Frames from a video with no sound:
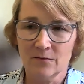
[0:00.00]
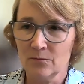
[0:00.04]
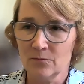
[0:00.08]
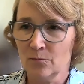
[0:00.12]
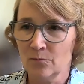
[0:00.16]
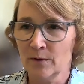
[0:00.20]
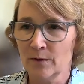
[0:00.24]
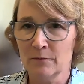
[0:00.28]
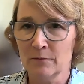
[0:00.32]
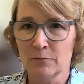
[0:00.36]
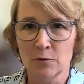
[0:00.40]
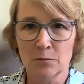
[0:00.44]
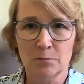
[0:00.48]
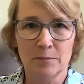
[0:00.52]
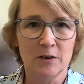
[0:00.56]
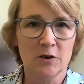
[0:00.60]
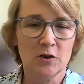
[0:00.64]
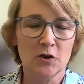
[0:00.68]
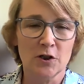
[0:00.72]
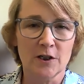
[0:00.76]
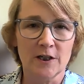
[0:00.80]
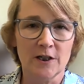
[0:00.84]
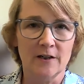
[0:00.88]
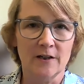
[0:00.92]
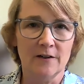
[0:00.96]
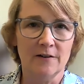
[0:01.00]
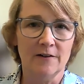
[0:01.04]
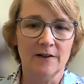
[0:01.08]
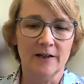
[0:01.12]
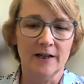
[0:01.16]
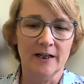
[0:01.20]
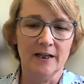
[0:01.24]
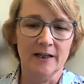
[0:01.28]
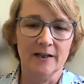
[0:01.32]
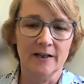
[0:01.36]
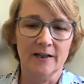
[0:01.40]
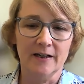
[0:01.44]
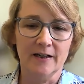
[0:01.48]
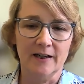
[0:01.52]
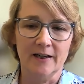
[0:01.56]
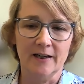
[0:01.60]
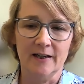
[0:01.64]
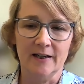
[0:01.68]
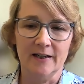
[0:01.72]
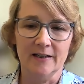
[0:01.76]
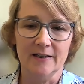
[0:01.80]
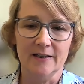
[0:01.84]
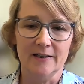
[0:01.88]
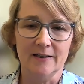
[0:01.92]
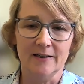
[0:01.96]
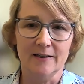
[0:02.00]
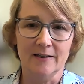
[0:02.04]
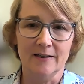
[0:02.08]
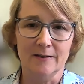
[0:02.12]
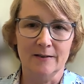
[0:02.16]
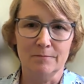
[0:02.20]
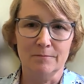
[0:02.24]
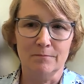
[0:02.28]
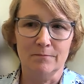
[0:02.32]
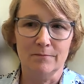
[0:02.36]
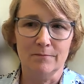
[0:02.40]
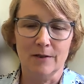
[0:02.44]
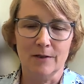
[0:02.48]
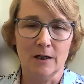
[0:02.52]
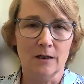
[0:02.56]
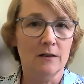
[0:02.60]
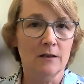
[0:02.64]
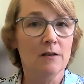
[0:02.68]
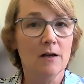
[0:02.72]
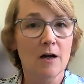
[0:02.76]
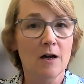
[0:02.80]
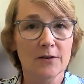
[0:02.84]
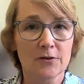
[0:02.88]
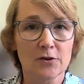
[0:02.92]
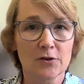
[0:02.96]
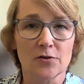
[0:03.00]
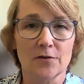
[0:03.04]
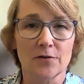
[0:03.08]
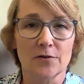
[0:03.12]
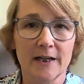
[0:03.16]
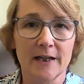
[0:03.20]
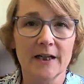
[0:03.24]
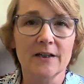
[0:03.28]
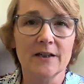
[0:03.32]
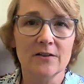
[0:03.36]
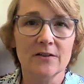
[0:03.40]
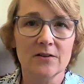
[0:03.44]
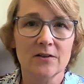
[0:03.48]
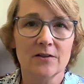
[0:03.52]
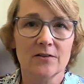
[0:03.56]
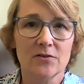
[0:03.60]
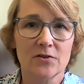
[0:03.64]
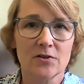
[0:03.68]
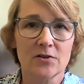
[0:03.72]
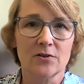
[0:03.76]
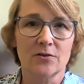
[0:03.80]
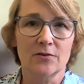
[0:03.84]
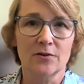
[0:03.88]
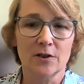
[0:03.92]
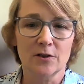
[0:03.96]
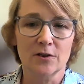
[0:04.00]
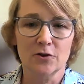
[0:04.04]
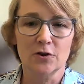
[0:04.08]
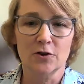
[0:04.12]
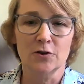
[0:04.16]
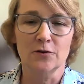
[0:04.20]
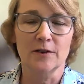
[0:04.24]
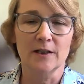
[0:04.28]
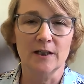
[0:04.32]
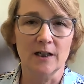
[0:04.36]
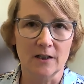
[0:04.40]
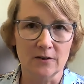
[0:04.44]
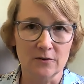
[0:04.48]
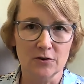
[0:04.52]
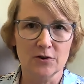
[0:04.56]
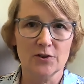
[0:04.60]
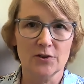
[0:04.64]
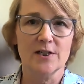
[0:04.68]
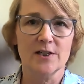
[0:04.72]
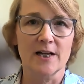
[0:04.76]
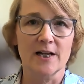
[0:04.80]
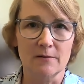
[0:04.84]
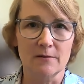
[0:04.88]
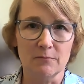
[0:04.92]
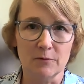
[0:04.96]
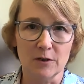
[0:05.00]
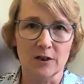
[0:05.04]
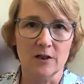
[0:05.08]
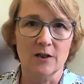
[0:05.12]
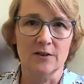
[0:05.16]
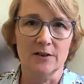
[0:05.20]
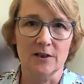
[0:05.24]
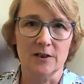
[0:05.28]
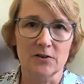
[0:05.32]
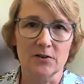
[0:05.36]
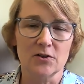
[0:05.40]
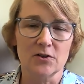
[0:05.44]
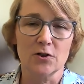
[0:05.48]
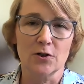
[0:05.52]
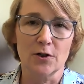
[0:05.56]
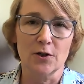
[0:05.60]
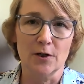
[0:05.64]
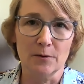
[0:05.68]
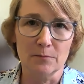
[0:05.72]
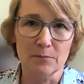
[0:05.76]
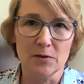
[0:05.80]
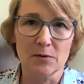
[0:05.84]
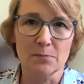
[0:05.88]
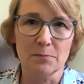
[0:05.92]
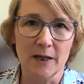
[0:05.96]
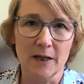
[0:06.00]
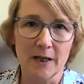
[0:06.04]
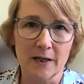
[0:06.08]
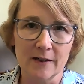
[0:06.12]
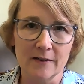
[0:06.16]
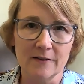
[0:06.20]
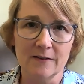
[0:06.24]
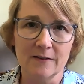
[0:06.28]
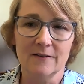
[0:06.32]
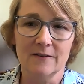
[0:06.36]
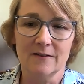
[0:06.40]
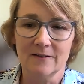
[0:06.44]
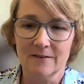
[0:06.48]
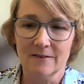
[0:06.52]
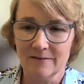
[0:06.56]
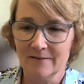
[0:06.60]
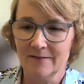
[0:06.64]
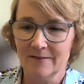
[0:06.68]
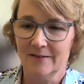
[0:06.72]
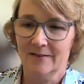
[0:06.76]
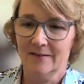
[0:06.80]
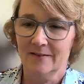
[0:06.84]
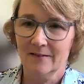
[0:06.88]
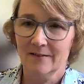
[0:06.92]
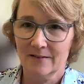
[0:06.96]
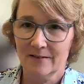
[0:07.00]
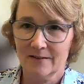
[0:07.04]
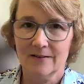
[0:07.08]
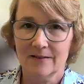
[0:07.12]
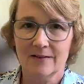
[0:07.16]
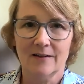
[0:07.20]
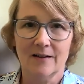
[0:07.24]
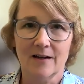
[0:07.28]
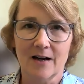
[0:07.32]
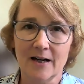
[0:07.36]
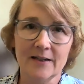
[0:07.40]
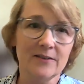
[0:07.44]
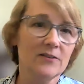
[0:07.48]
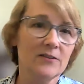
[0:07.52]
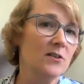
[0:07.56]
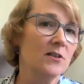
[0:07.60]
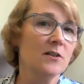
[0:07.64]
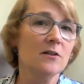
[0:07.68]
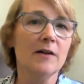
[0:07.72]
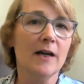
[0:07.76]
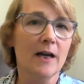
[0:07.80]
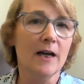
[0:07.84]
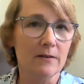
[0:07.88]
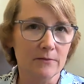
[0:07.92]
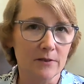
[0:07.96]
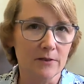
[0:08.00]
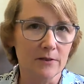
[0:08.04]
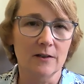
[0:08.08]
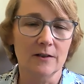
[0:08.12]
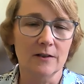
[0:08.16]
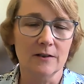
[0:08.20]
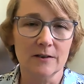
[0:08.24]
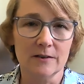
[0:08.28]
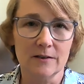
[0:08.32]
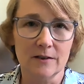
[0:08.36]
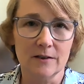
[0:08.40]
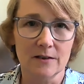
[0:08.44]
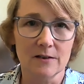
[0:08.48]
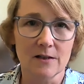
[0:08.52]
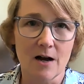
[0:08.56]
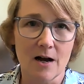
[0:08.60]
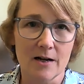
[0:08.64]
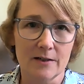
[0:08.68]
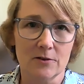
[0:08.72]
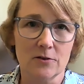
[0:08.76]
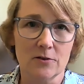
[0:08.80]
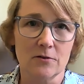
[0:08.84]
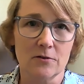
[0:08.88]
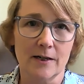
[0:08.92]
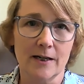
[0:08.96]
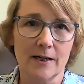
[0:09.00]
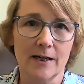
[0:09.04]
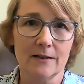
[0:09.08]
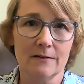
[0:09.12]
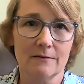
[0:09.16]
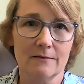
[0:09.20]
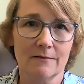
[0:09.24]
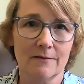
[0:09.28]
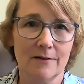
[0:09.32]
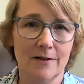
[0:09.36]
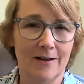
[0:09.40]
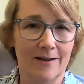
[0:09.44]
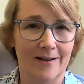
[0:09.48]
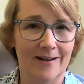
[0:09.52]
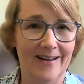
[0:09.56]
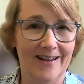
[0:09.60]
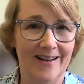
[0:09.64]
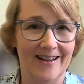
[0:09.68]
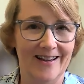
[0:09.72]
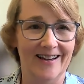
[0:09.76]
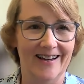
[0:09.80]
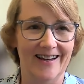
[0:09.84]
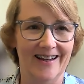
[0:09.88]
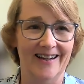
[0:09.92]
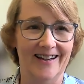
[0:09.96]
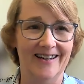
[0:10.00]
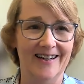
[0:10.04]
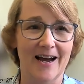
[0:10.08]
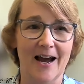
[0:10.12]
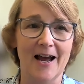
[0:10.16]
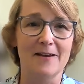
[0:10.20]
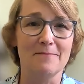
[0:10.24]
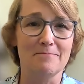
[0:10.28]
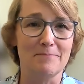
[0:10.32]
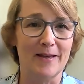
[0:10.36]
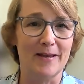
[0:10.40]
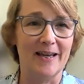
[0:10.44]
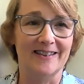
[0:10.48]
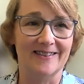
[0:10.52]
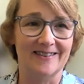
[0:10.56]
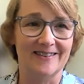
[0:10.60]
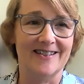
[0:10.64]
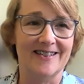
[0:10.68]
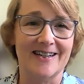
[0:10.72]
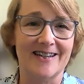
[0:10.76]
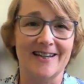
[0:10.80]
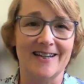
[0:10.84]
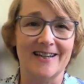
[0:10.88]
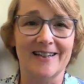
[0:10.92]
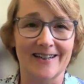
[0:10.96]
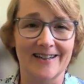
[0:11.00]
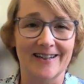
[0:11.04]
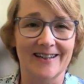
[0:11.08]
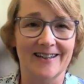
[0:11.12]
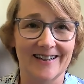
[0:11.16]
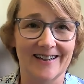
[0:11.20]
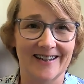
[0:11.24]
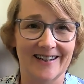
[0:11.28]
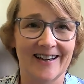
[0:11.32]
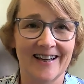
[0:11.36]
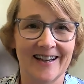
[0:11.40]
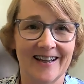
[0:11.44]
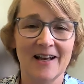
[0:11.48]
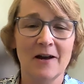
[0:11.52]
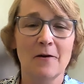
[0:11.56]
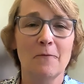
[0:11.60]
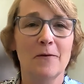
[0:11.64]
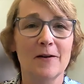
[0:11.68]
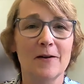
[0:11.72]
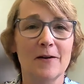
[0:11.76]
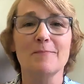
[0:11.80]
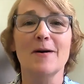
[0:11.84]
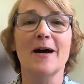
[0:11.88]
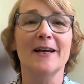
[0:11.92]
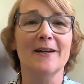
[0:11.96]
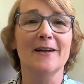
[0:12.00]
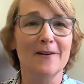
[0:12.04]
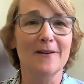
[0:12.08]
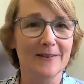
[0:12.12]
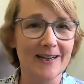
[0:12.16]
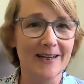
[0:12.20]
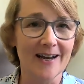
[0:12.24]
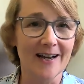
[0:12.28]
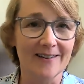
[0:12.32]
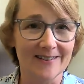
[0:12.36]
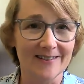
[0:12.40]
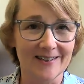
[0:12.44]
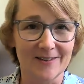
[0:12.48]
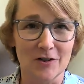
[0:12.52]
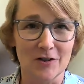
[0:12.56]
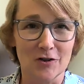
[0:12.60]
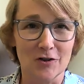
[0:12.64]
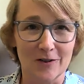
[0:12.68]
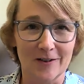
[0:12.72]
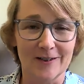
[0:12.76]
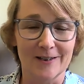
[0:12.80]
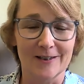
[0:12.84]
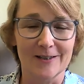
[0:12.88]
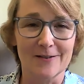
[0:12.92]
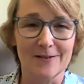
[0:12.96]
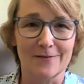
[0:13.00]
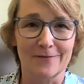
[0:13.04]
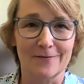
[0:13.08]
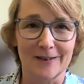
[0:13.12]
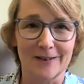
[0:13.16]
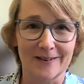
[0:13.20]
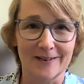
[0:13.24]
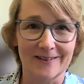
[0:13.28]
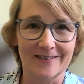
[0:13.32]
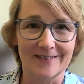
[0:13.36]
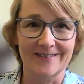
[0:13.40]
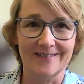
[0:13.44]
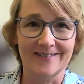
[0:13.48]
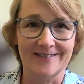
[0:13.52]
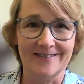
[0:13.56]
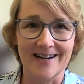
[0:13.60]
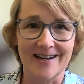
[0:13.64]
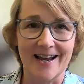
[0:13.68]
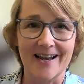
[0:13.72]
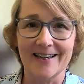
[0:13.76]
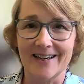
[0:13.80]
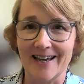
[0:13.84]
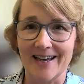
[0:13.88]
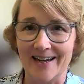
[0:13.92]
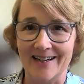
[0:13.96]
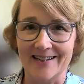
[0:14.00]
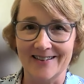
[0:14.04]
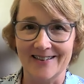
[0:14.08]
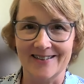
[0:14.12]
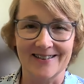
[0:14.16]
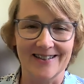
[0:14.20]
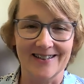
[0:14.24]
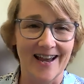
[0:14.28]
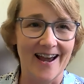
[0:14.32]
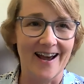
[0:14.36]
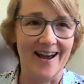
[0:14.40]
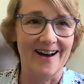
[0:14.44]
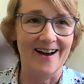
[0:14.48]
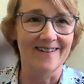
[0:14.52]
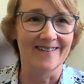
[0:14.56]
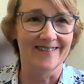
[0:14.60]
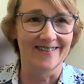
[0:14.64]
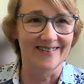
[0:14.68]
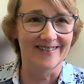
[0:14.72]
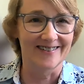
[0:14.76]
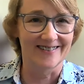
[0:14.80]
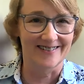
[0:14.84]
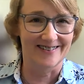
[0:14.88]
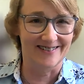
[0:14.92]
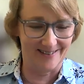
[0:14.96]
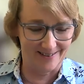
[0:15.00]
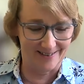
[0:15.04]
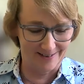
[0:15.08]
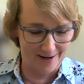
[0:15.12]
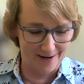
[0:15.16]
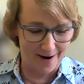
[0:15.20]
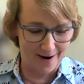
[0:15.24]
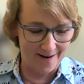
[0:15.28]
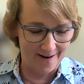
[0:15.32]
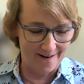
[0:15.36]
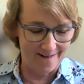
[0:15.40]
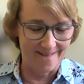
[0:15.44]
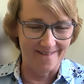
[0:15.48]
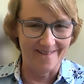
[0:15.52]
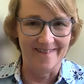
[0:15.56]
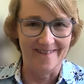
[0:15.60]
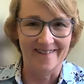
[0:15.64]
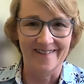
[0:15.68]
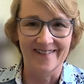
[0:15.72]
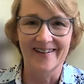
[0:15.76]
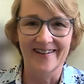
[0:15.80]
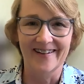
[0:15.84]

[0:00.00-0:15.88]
we will be sharing a glossary so that you can understand what all these terms mean. I still have to look at the glossary. And I've been dealing with my own health insurance for decades now. So,